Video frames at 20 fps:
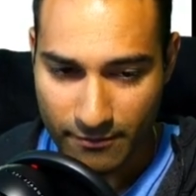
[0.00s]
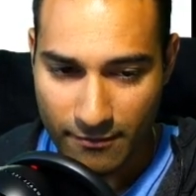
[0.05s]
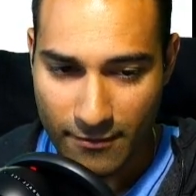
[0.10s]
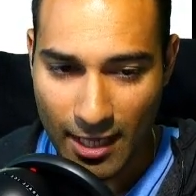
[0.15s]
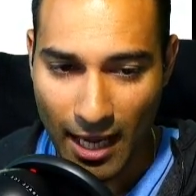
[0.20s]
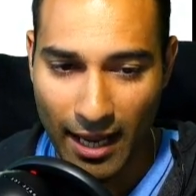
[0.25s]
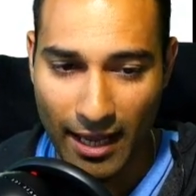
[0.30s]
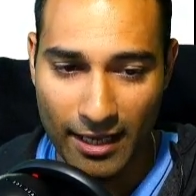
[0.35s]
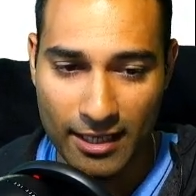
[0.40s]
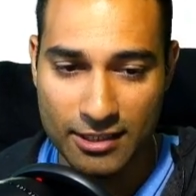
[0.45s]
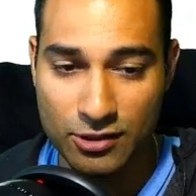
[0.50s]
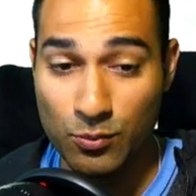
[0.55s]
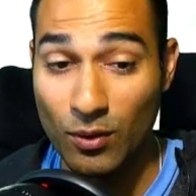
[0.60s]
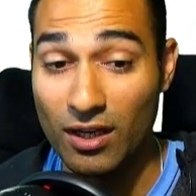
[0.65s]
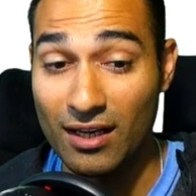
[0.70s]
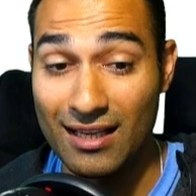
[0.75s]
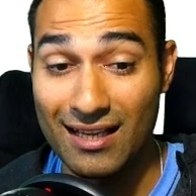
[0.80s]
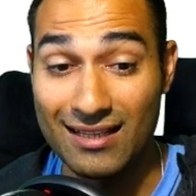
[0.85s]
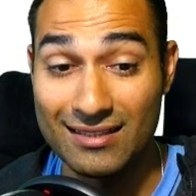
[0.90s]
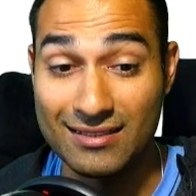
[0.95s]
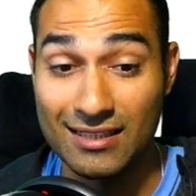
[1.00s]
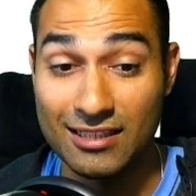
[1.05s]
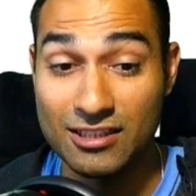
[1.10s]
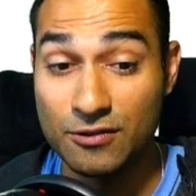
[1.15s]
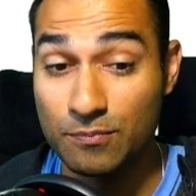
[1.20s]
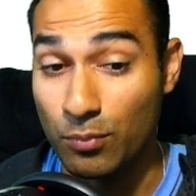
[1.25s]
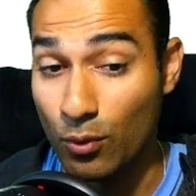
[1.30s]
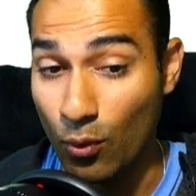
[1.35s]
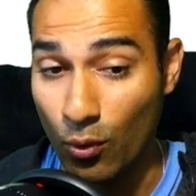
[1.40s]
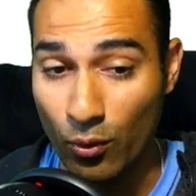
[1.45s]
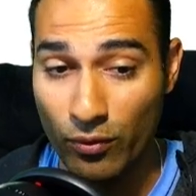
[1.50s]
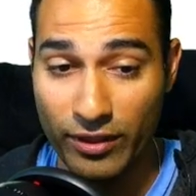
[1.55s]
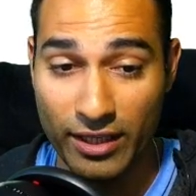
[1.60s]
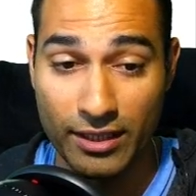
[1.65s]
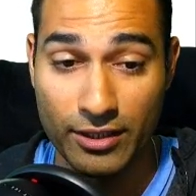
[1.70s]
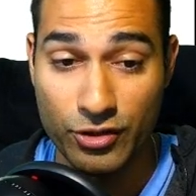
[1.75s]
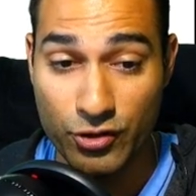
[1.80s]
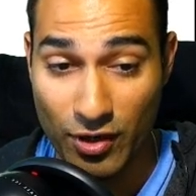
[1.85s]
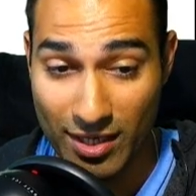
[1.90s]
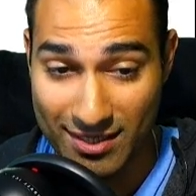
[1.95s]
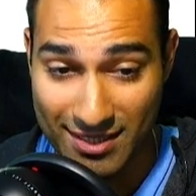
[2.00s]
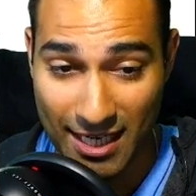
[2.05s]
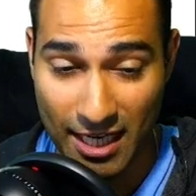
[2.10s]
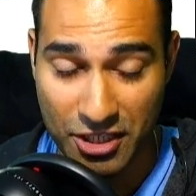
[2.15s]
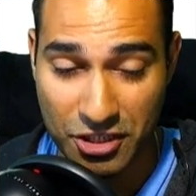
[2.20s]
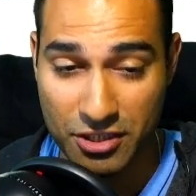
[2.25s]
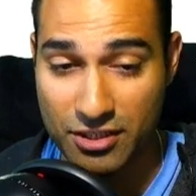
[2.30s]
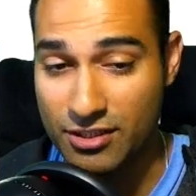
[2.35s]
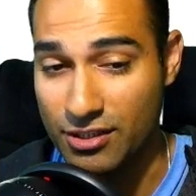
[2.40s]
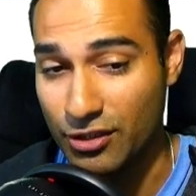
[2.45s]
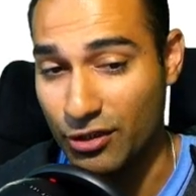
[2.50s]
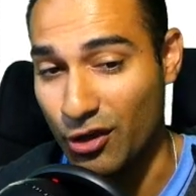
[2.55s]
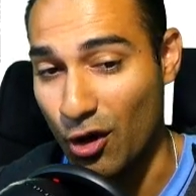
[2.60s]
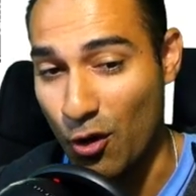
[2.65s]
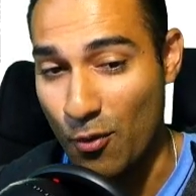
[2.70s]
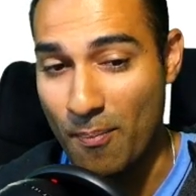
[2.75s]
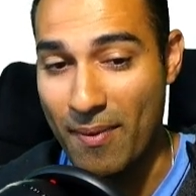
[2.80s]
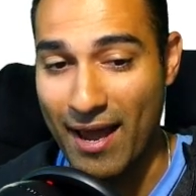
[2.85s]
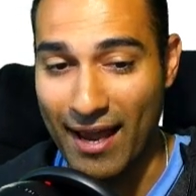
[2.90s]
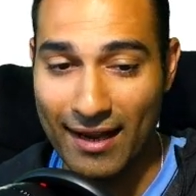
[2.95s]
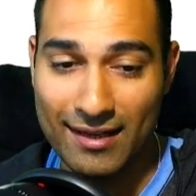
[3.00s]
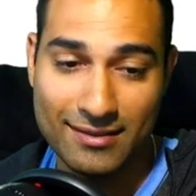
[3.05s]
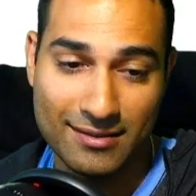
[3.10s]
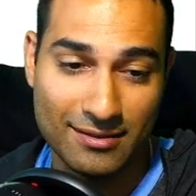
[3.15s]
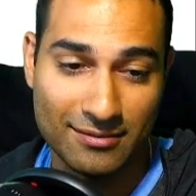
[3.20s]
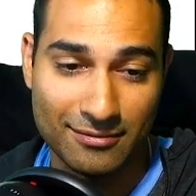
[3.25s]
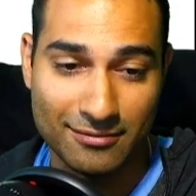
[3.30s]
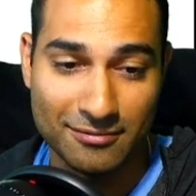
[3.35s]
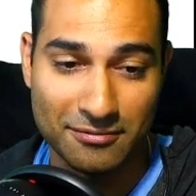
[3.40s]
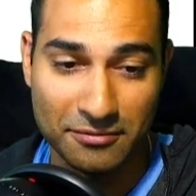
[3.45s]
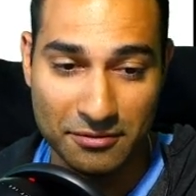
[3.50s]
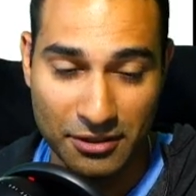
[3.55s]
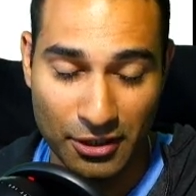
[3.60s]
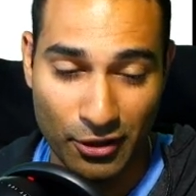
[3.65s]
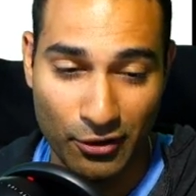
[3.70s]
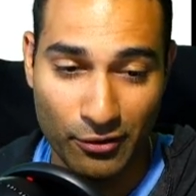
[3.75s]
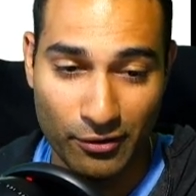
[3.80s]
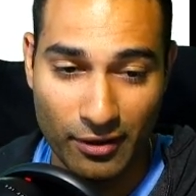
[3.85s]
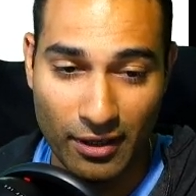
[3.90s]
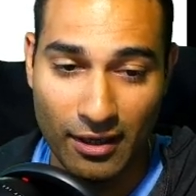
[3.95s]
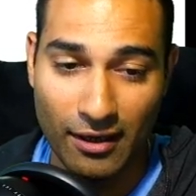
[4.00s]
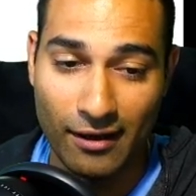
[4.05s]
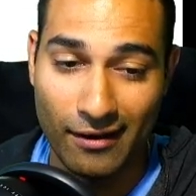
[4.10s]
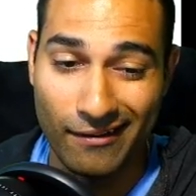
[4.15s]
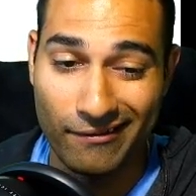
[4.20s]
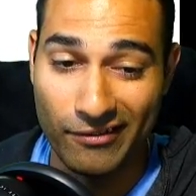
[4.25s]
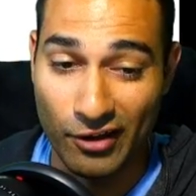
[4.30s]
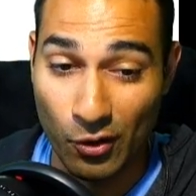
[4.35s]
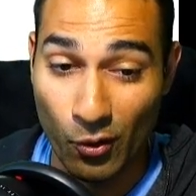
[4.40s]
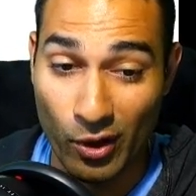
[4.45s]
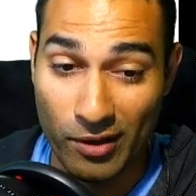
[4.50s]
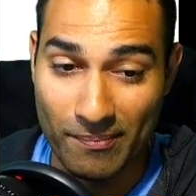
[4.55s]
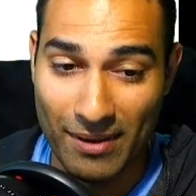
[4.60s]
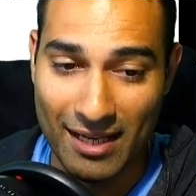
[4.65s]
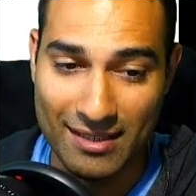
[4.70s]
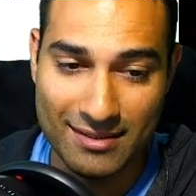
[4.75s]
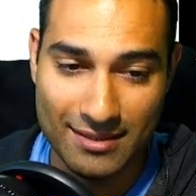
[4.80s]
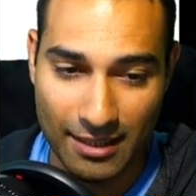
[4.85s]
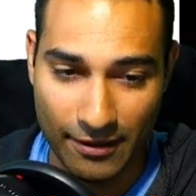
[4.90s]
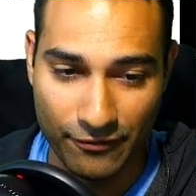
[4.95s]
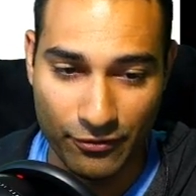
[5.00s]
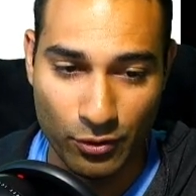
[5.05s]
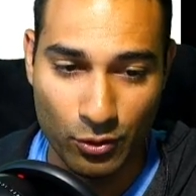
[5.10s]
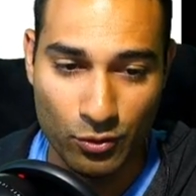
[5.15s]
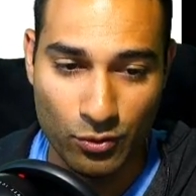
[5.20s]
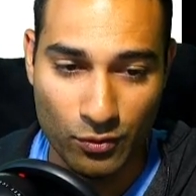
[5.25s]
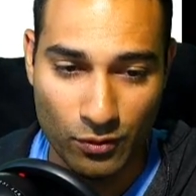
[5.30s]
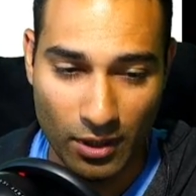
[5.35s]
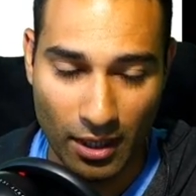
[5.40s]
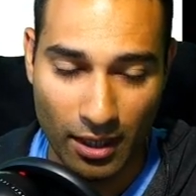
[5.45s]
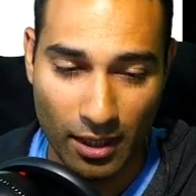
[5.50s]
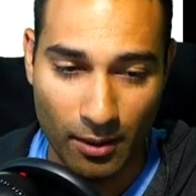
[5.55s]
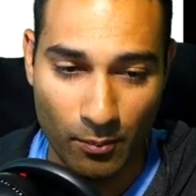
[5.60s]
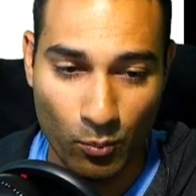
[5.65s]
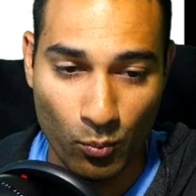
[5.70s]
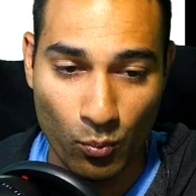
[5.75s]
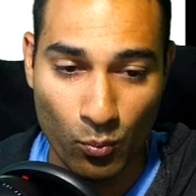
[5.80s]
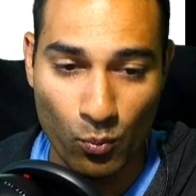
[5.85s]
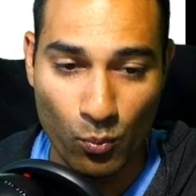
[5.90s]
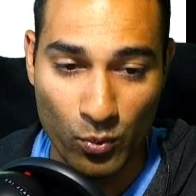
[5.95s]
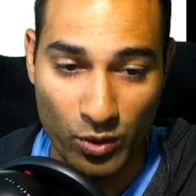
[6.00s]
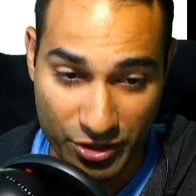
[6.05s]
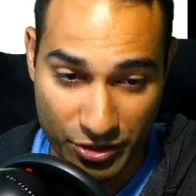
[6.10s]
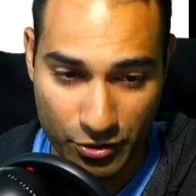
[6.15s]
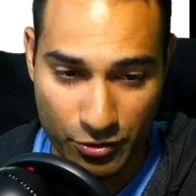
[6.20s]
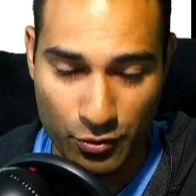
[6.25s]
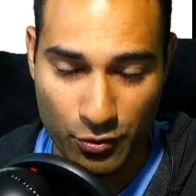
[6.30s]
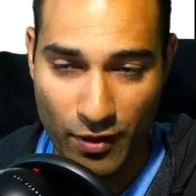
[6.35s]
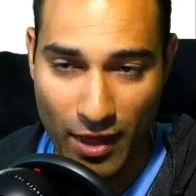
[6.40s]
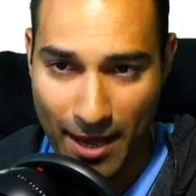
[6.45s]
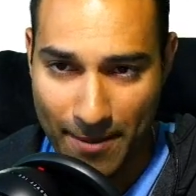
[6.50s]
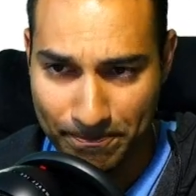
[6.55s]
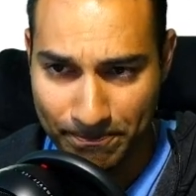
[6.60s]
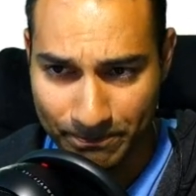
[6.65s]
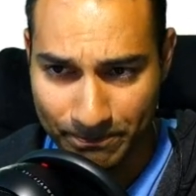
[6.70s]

as well as explore the transactions and go back to you know uh, the Coinbase if you um, wish to do that.